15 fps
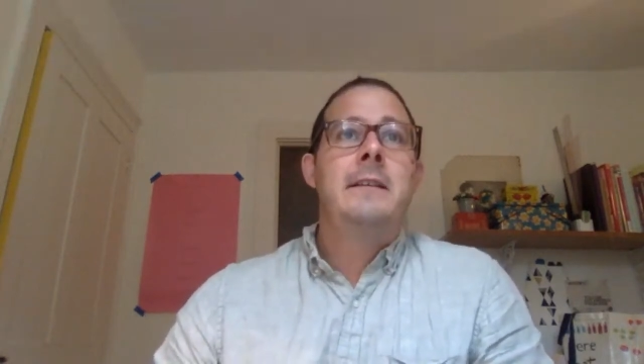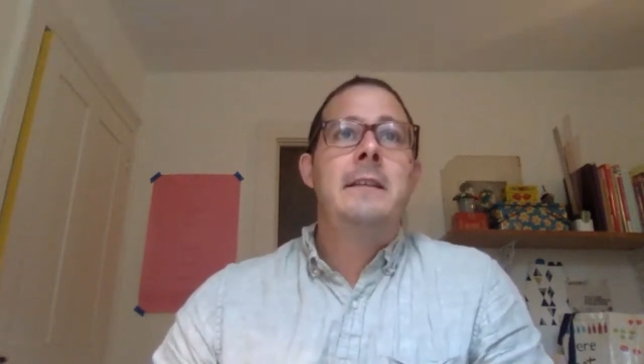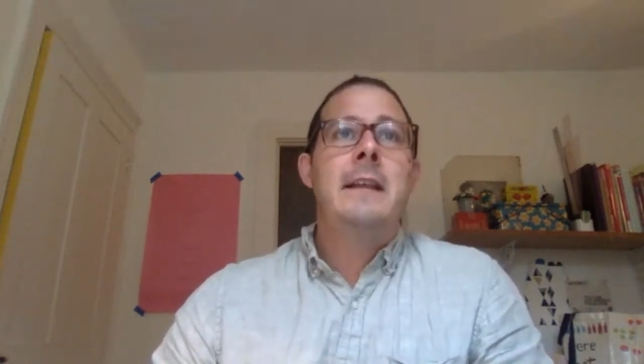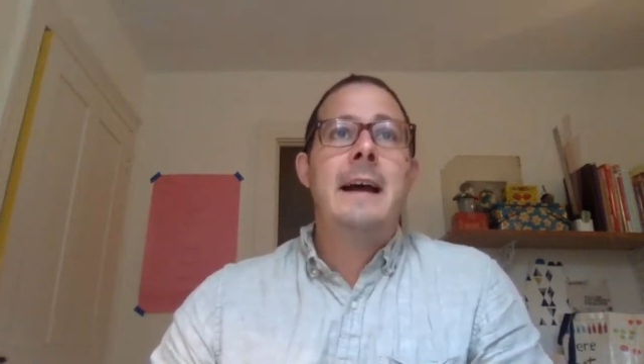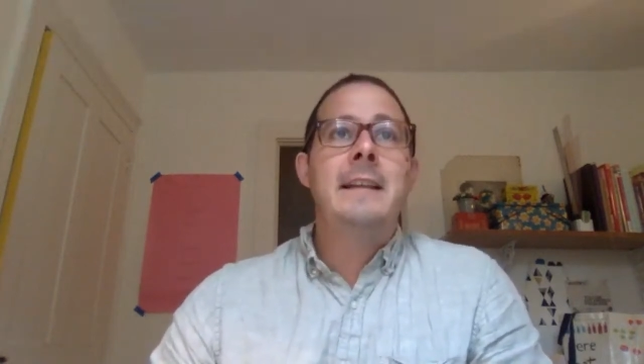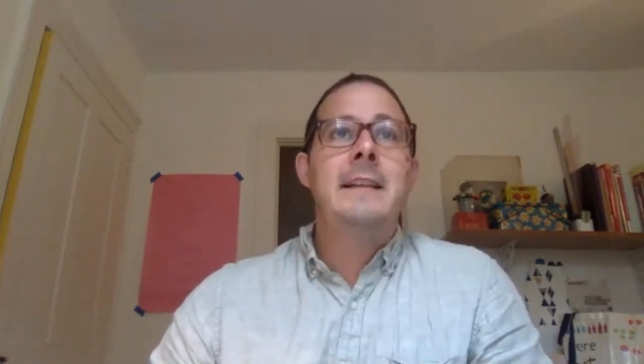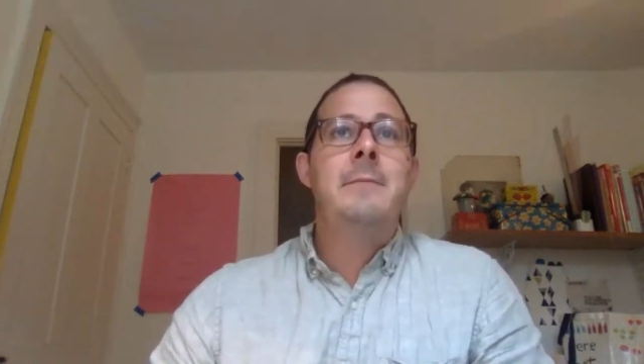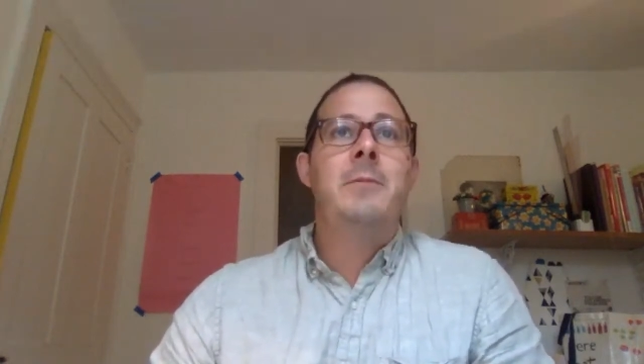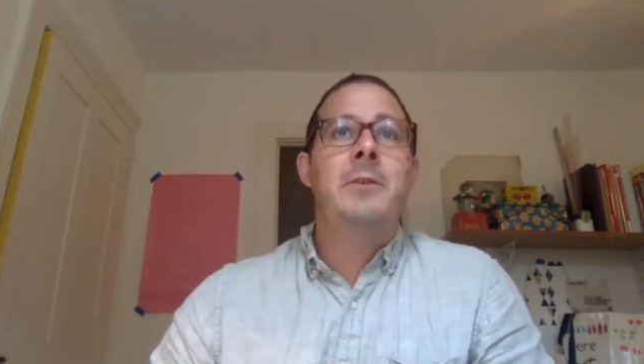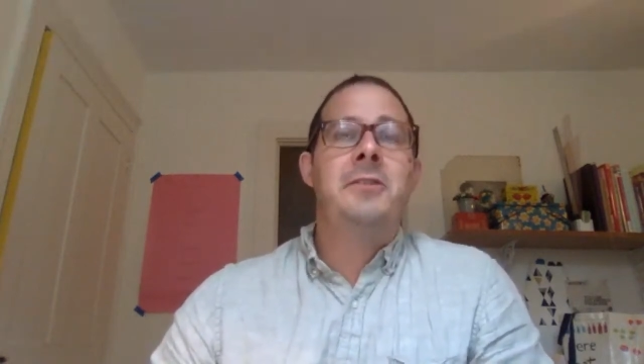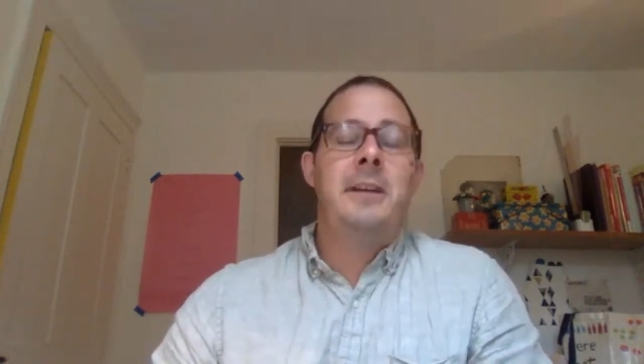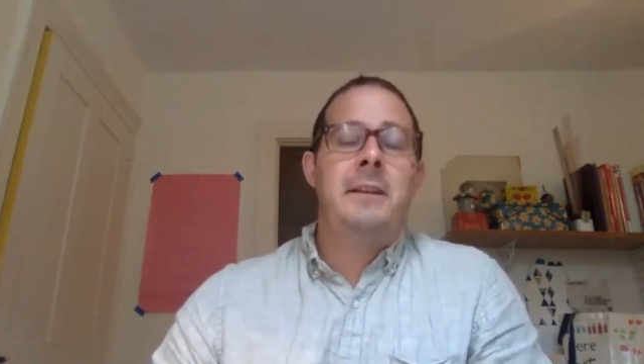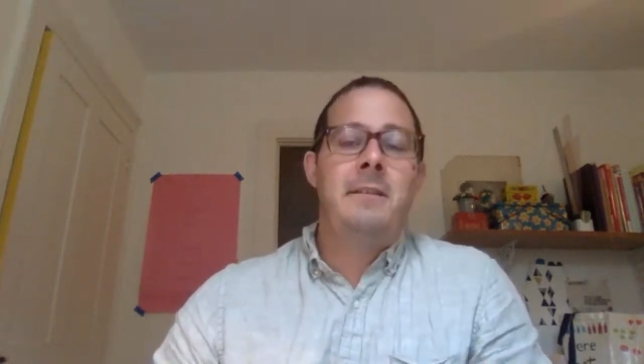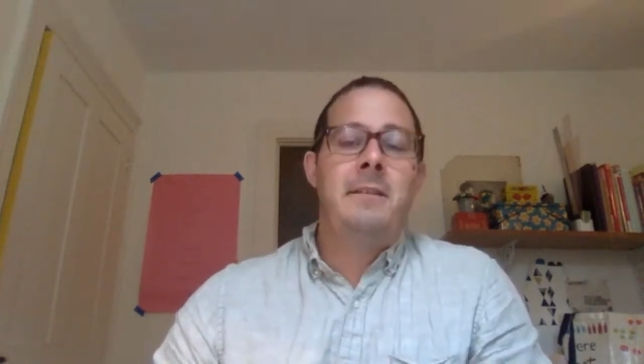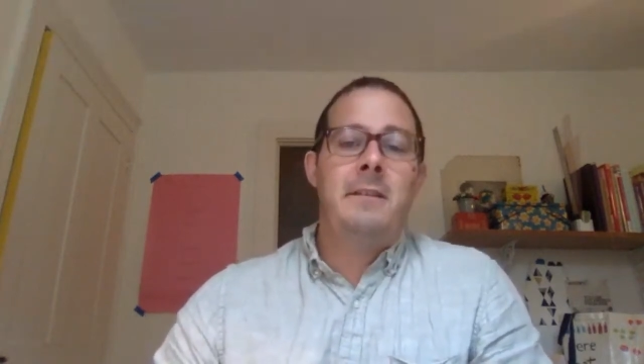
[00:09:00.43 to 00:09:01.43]

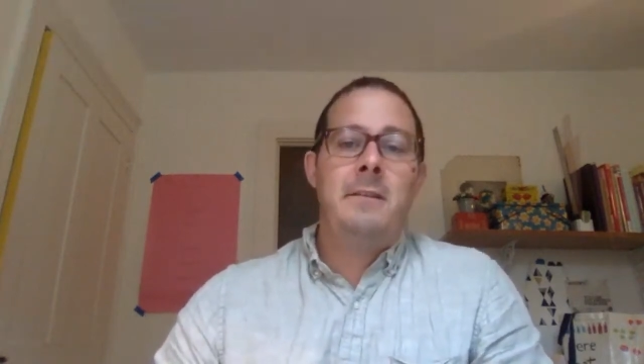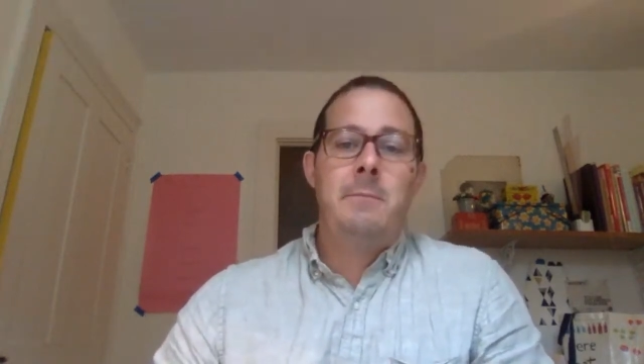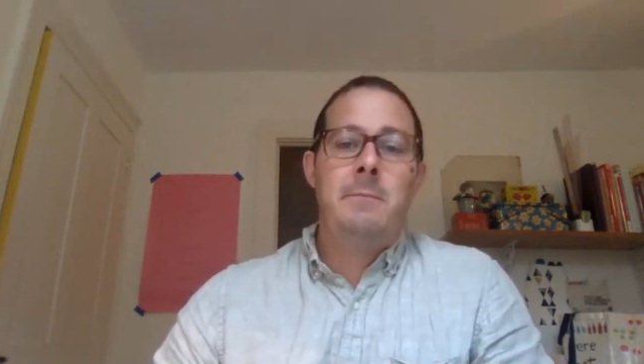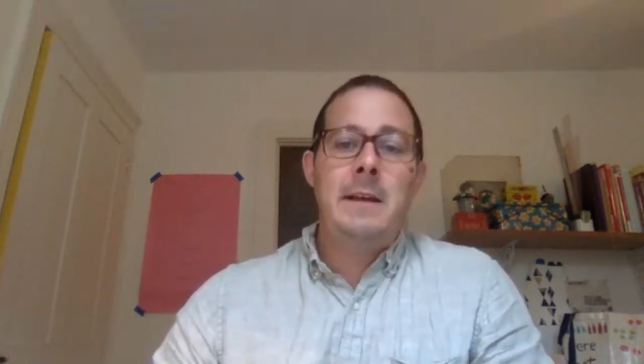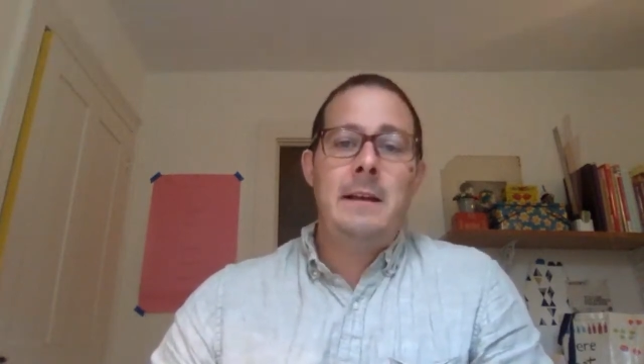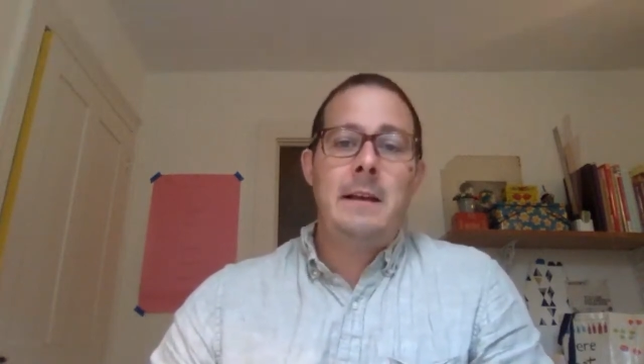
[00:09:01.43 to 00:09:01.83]
90% of the meat